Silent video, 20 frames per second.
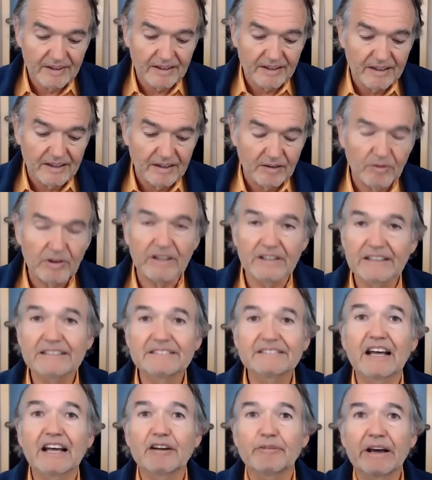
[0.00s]
well, it's
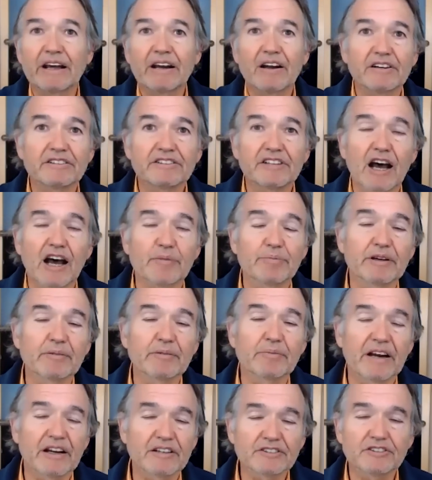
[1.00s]
not about our topic, but
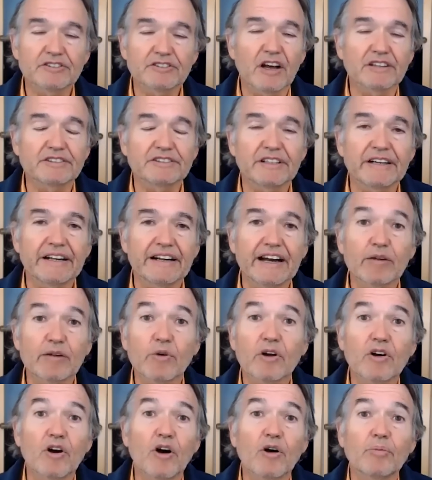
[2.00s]
I'll just toss it in. I wrote
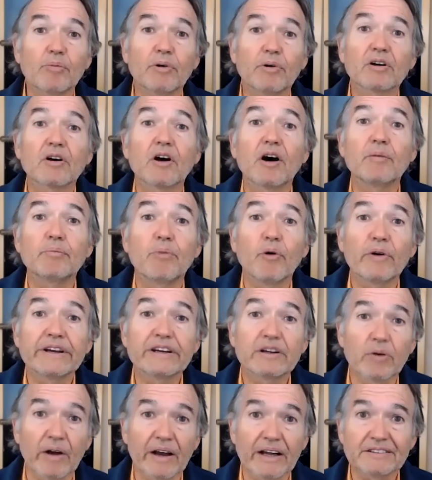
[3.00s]
a whole book called Boy
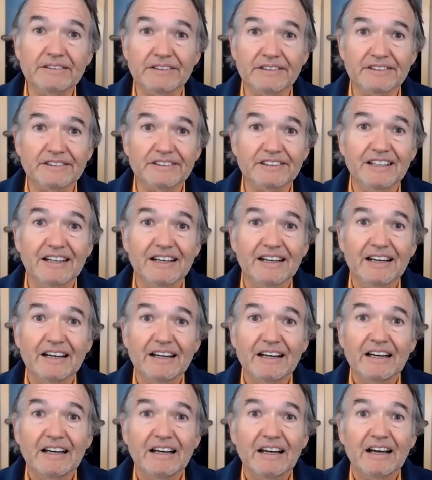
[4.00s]
Crisis.
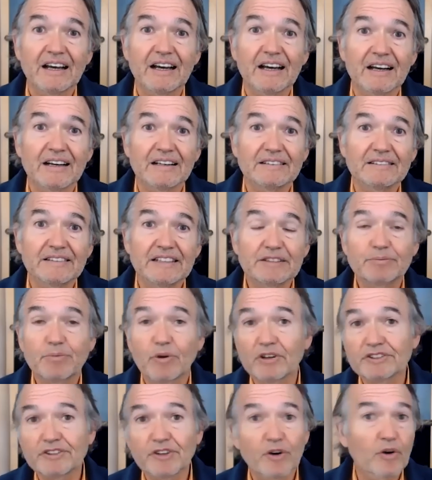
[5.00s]
Uh, these
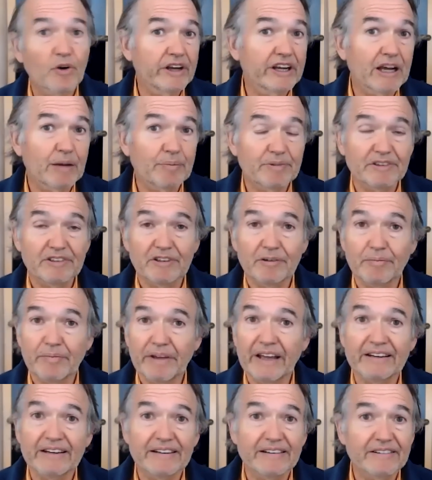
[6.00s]
boys are growing up into
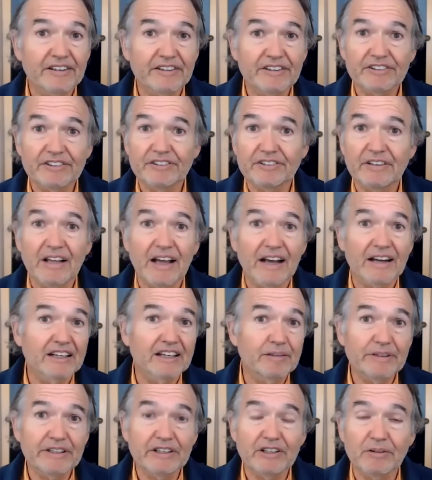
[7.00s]
men and they're just not going to
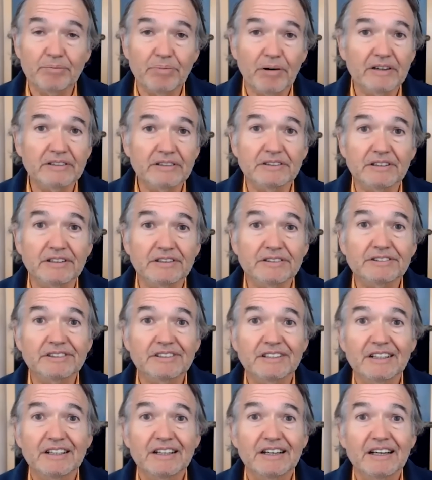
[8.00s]
be good partners.
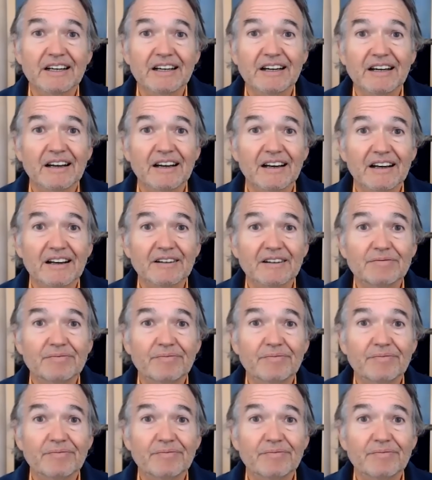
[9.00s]
Um,